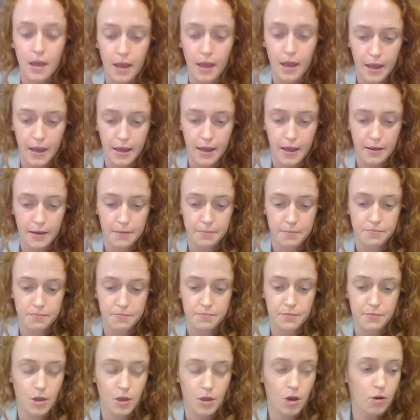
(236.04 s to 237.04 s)

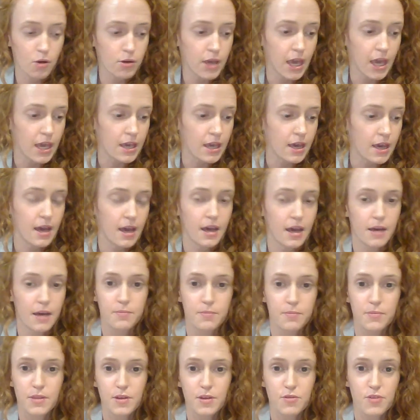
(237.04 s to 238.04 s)

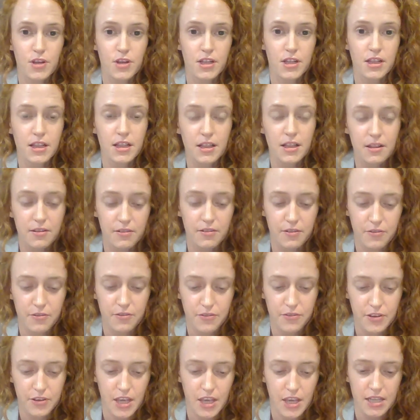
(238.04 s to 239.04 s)
The riddle
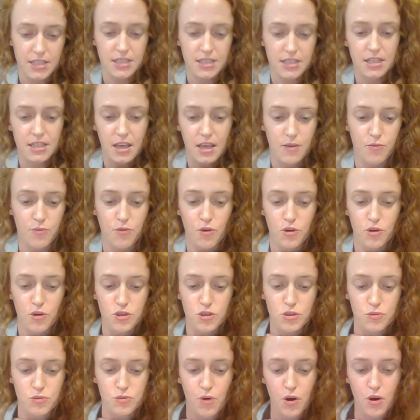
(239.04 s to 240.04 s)
for yesterday
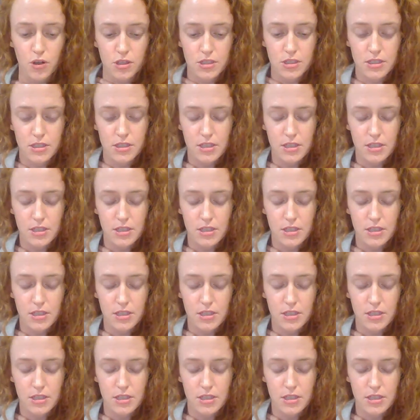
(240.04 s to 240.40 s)
was, what